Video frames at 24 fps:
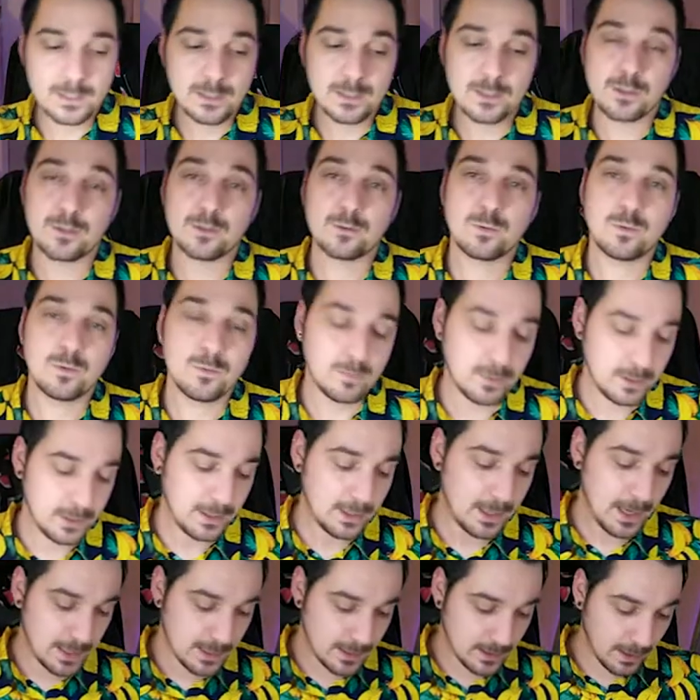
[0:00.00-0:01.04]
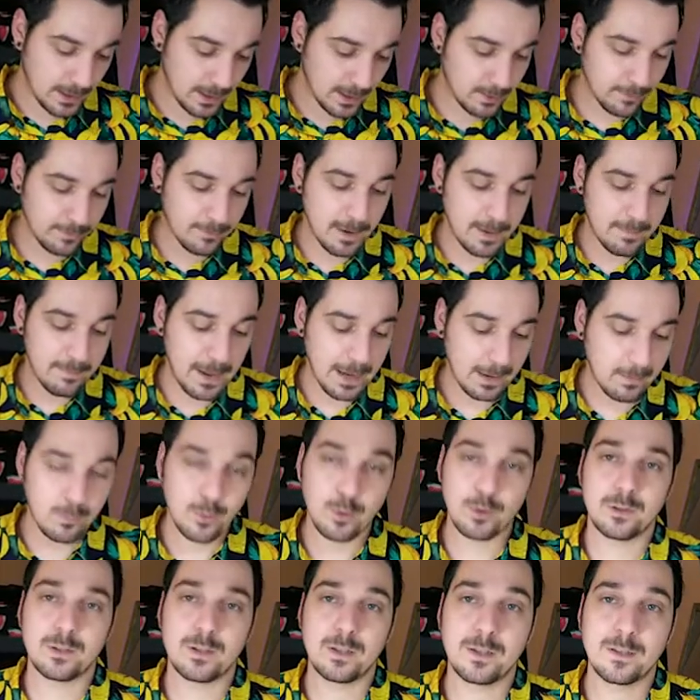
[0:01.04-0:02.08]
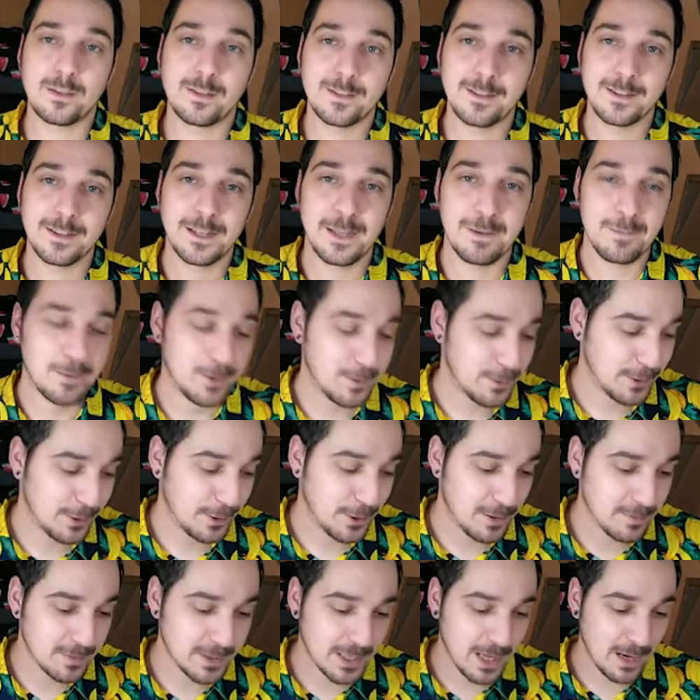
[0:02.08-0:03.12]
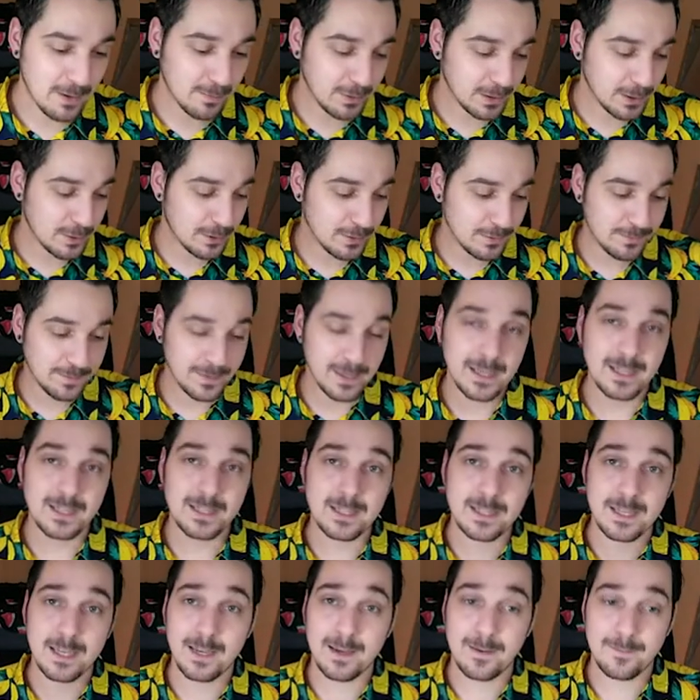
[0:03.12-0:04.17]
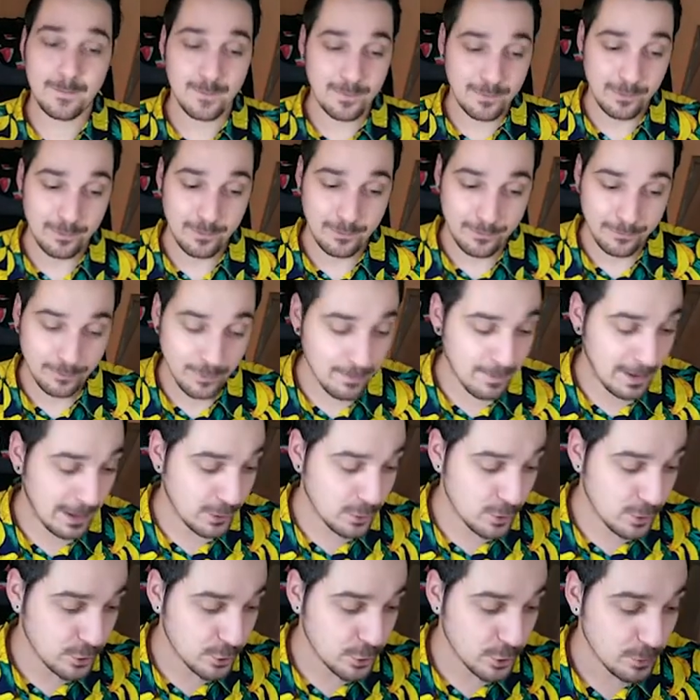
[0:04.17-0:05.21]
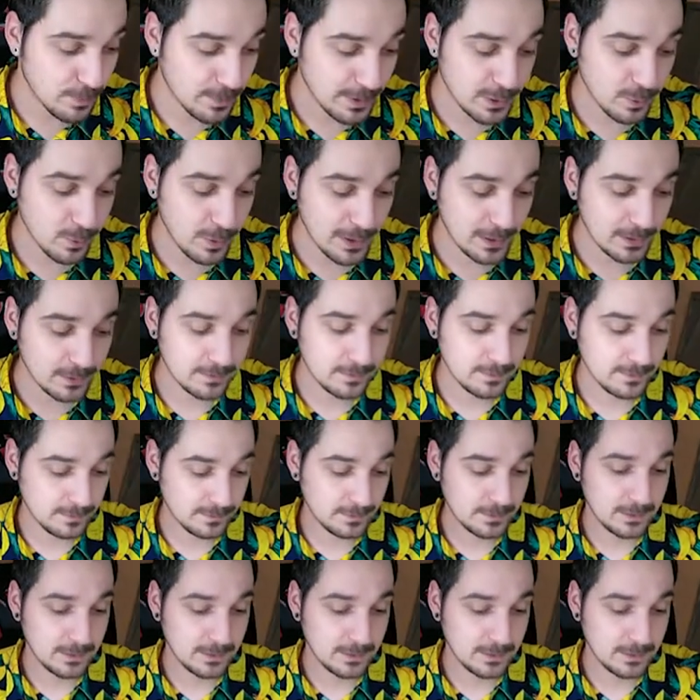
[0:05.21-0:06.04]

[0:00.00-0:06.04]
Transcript: So, what do you guys think of my backboard? Let me know in the comments down below. It's uh, from my YouTube as well.